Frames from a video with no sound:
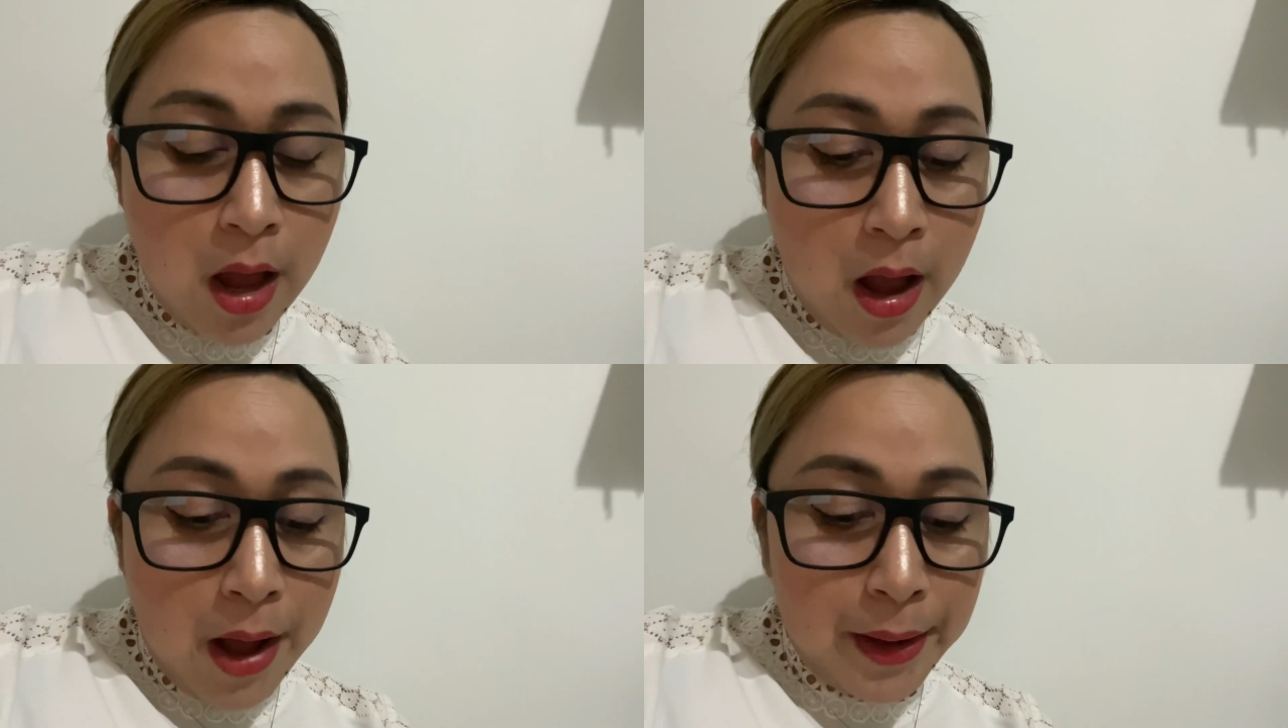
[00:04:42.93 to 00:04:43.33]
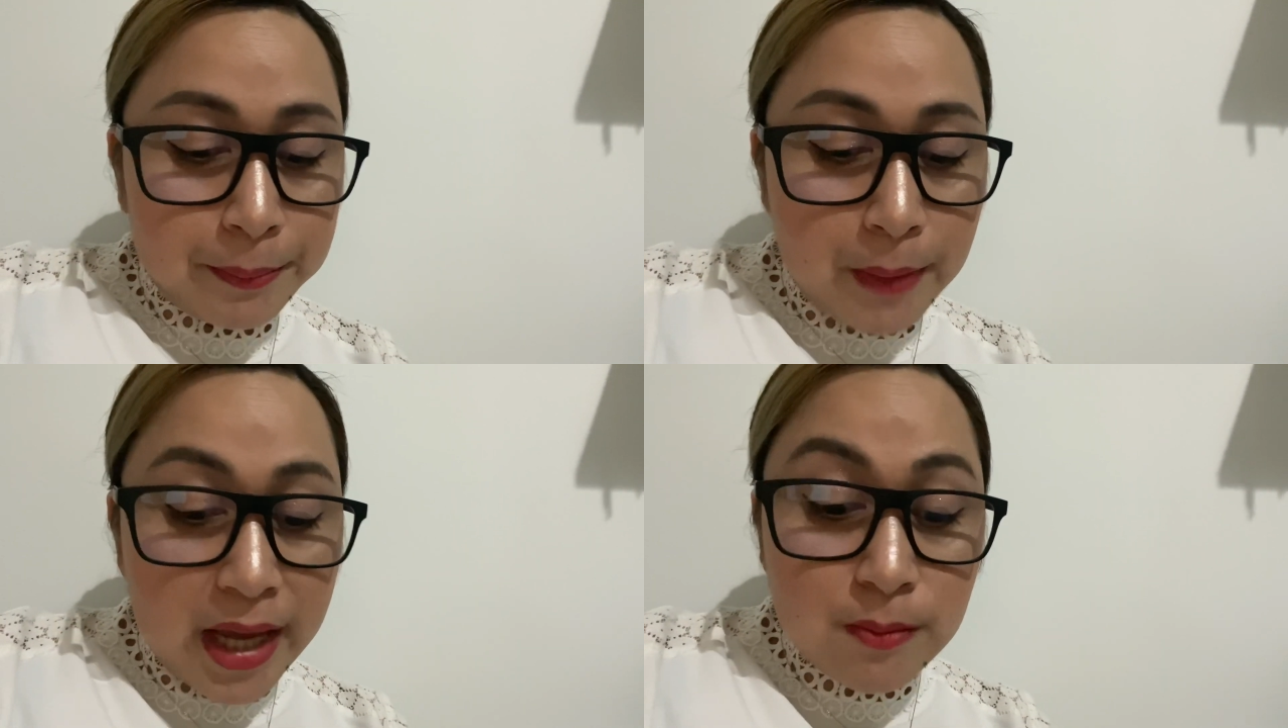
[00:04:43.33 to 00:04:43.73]

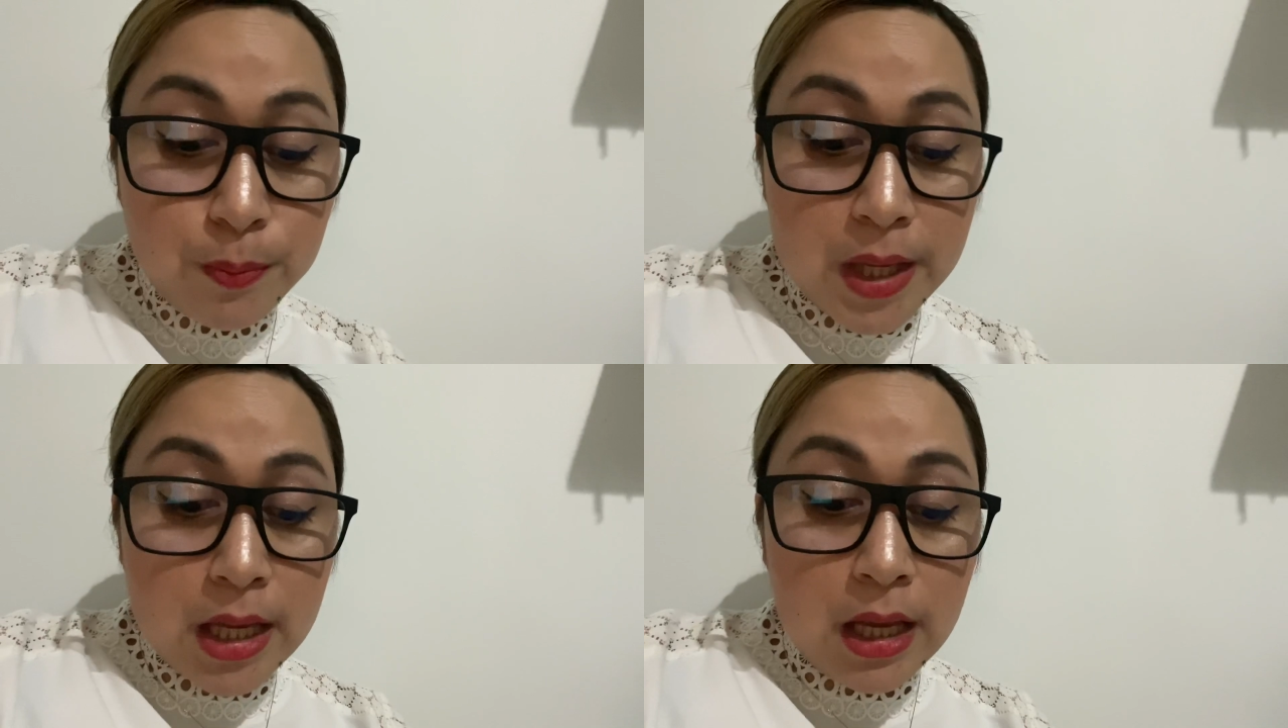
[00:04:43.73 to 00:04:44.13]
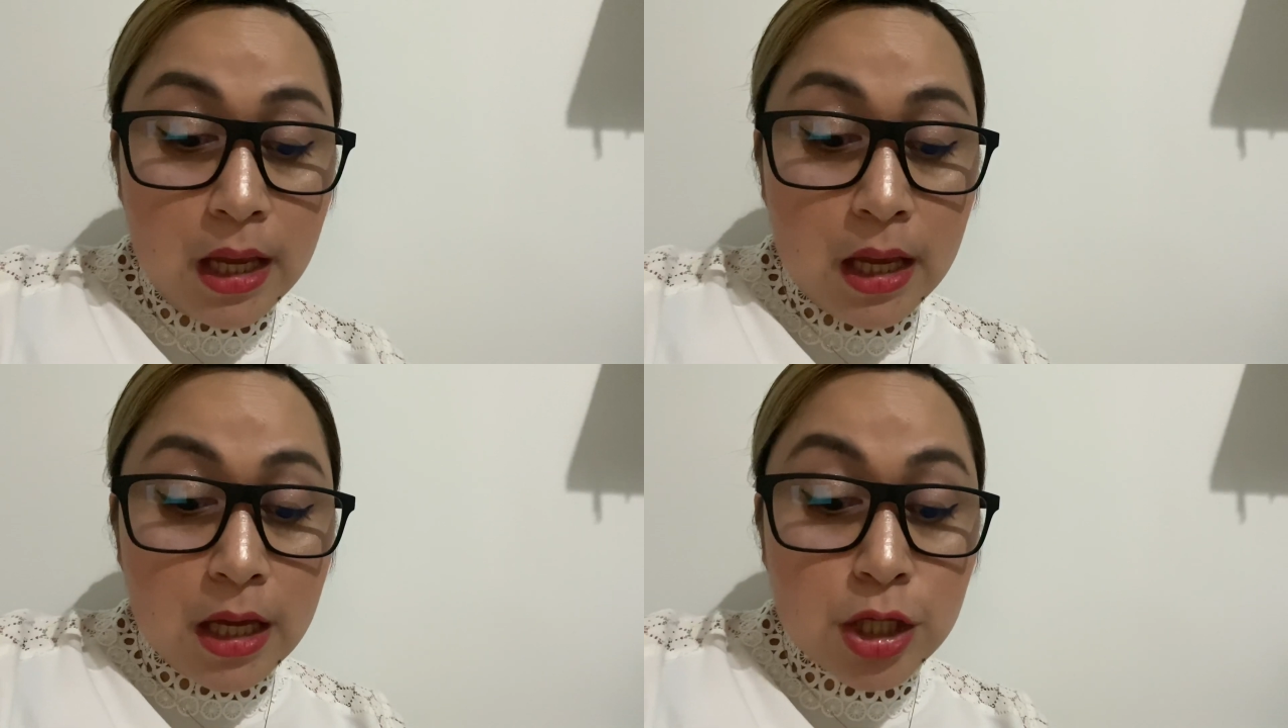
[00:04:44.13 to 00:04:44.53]
might
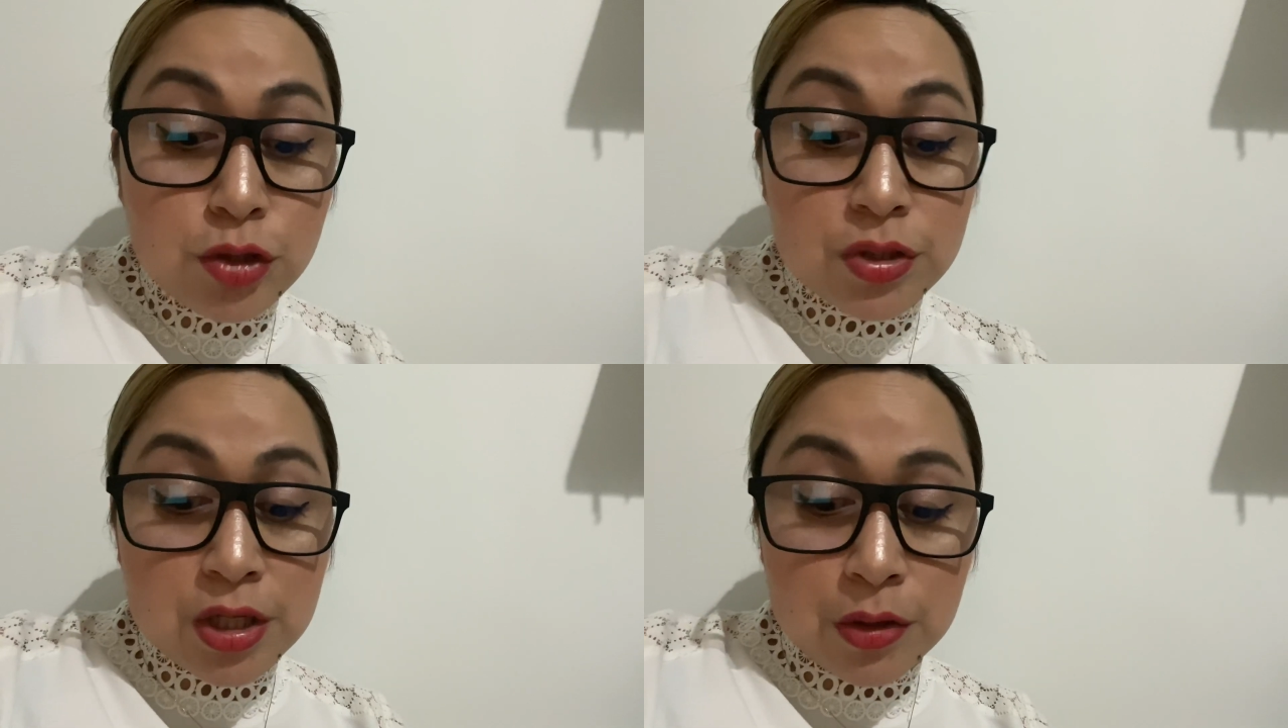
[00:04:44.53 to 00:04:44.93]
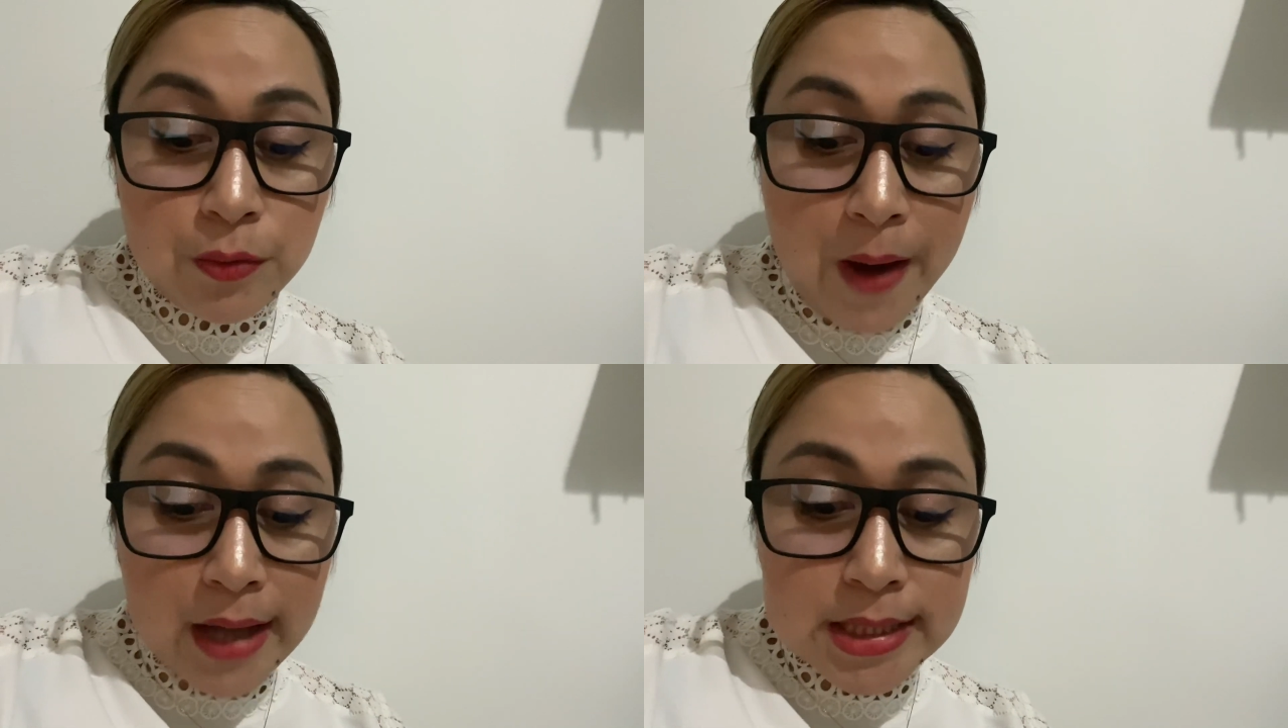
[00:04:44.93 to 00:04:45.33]
be
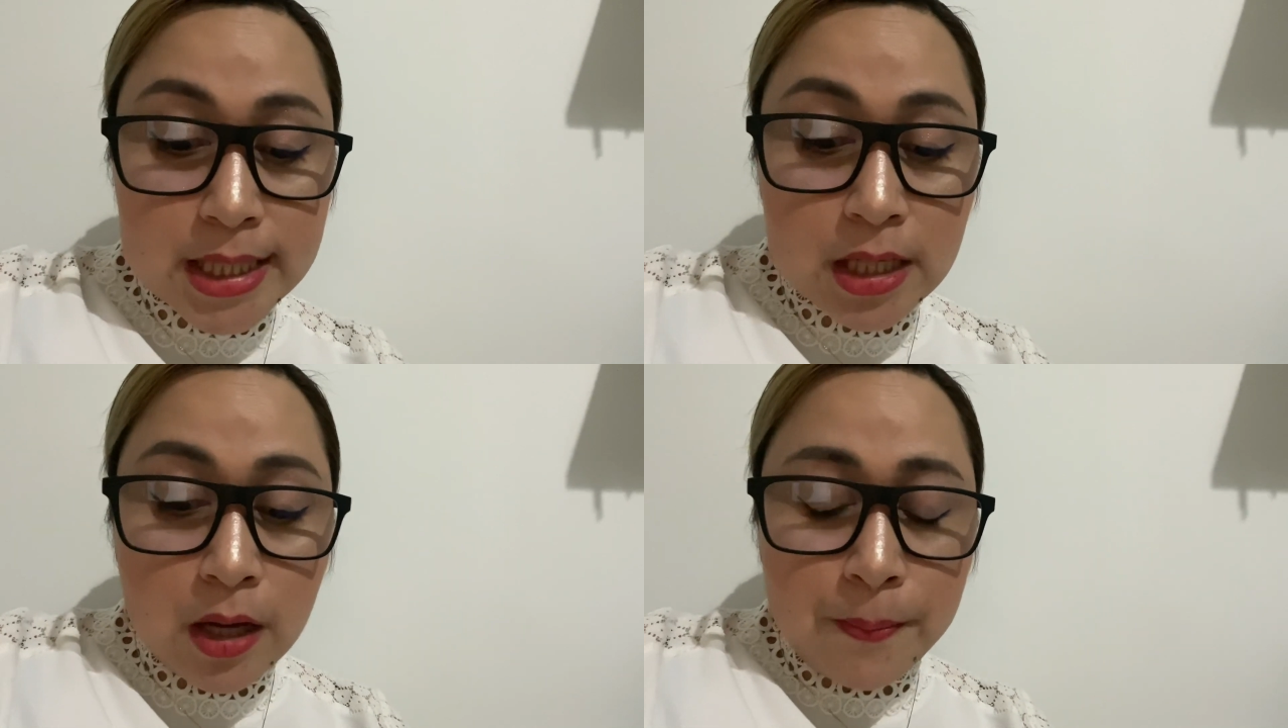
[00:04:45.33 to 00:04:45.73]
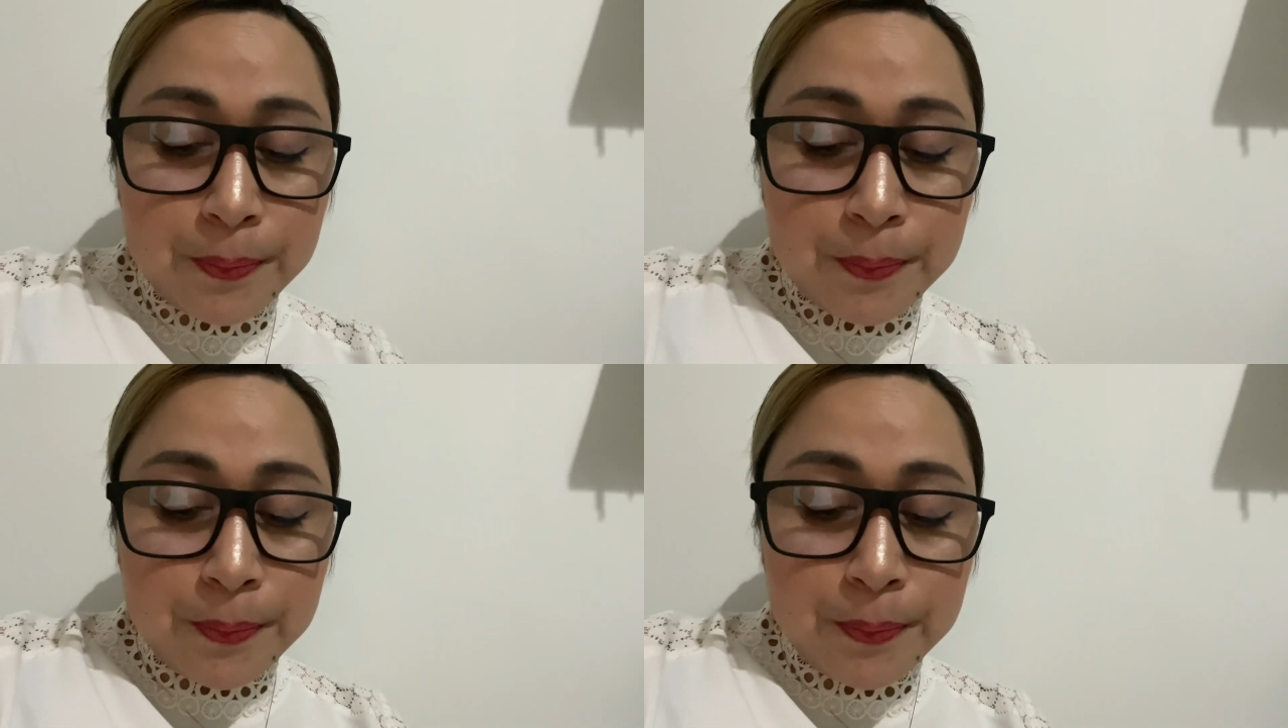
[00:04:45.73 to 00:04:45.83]
idiosyncratic